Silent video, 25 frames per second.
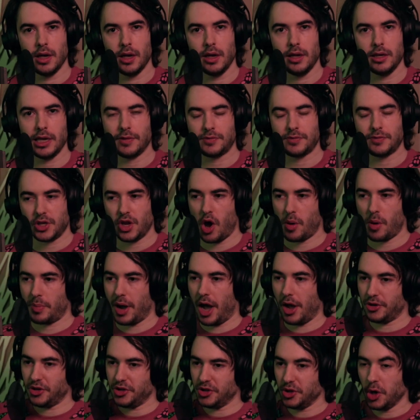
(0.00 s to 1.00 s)
You have to know
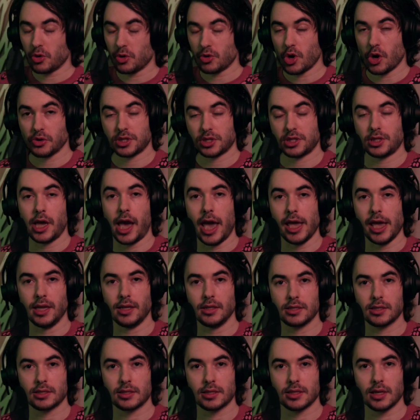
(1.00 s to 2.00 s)
about
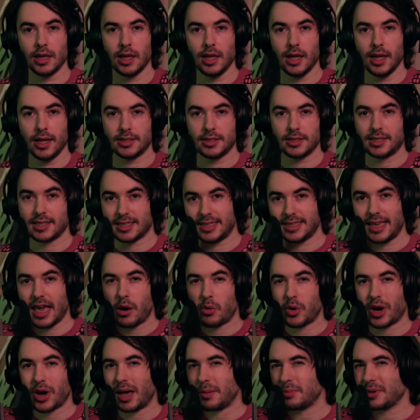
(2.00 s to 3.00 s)
neuroscience to get
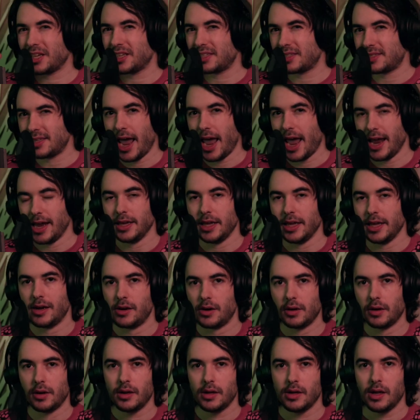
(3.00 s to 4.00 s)
what I'm saying
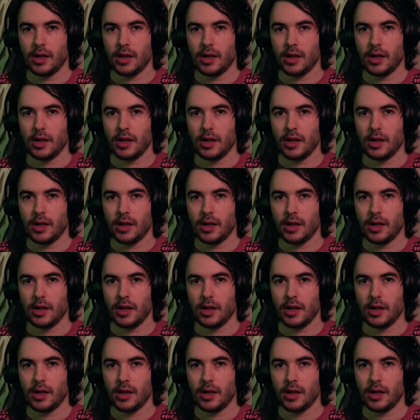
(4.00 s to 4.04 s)
here.